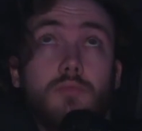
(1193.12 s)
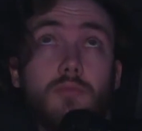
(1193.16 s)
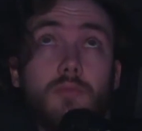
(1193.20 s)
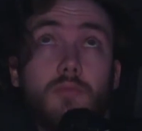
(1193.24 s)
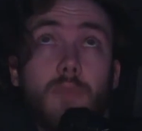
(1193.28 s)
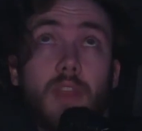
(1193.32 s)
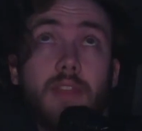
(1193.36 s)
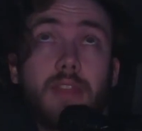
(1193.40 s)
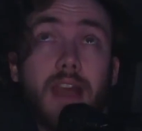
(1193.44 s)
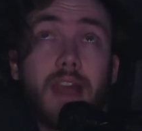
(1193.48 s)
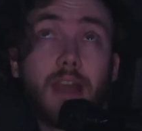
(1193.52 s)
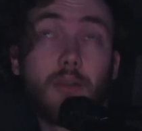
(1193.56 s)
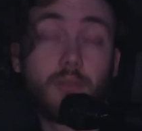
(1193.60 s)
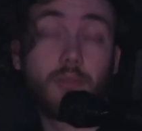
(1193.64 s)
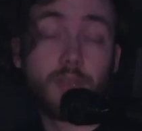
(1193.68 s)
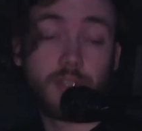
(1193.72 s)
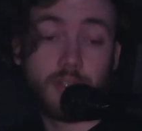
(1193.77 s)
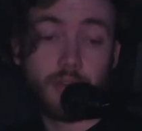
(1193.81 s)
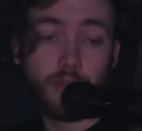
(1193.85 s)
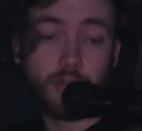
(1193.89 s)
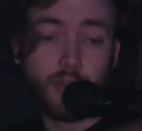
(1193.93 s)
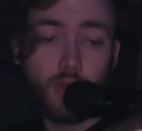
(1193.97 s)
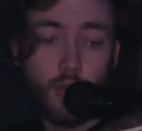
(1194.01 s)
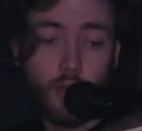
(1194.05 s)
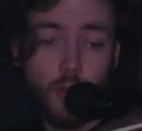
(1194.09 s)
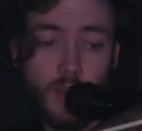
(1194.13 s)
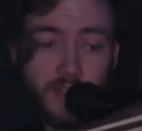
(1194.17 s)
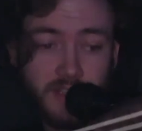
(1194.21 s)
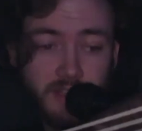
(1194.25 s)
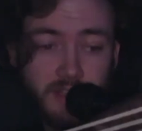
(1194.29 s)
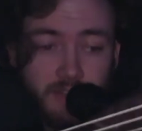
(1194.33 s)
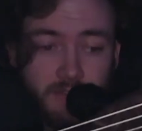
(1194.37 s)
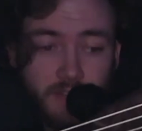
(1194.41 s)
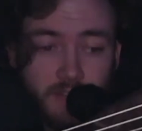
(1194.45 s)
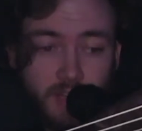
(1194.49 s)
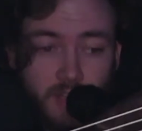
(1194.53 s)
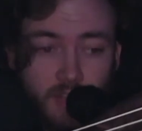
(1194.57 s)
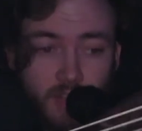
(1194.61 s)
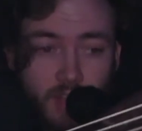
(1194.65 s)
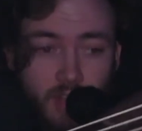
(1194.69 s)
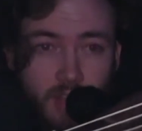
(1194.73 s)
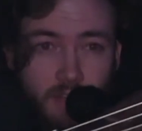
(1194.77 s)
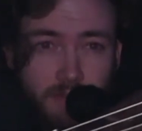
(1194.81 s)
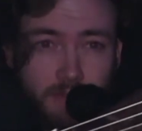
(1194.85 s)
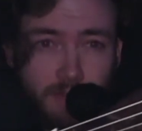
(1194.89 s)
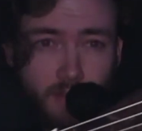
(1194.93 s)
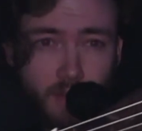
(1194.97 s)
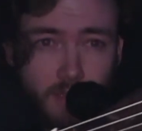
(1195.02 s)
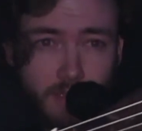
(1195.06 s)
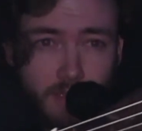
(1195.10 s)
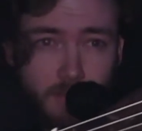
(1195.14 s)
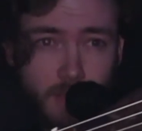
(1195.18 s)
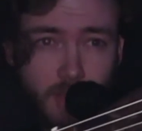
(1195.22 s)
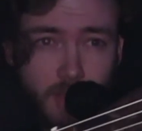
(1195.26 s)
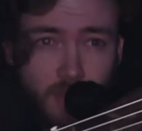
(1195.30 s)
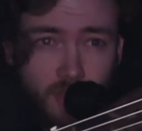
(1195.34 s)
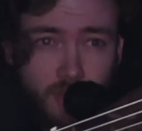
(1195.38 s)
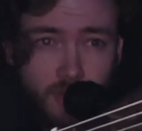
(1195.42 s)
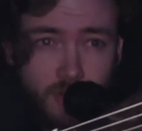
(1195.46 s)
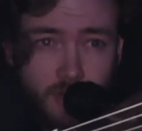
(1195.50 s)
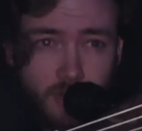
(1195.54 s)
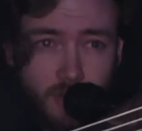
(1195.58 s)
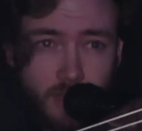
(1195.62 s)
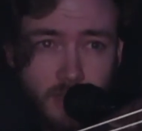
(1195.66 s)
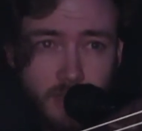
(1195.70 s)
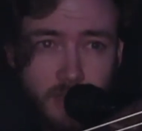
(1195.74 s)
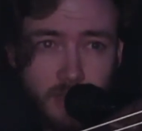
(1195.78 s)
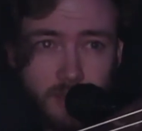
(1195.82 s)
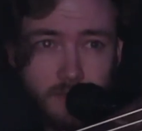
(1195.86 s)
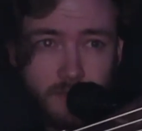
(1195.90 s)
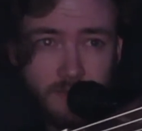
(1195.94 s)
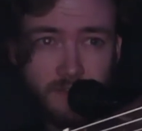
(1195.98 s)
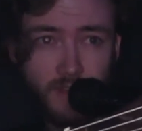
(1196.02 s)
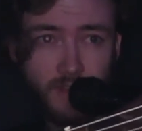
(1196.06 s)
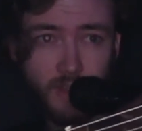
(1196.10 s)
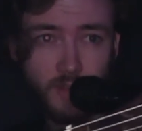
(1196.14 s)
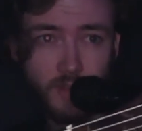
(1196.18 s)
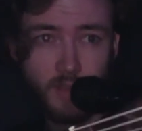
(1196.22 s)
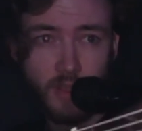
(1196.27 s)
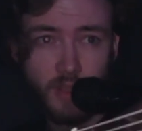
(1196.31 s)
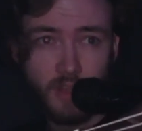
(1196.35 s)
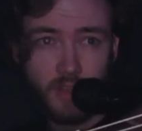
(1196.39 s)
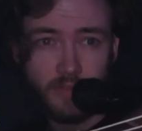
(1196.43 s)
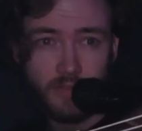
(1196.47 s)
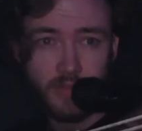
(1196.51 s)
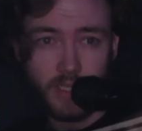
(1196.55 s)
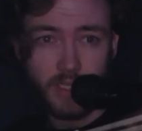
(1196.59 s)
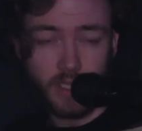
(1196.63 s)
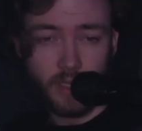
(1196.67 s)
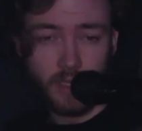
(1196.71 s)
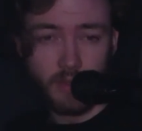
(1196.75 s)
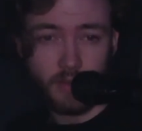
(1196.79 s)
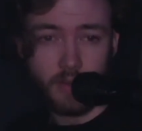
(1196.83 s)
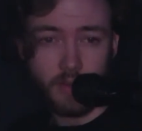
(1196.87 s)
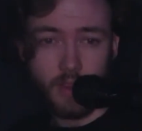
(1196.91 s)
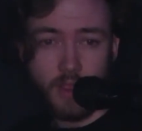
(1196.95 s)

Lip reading: That was a requested feature that I forgot to mention in the first part of the video.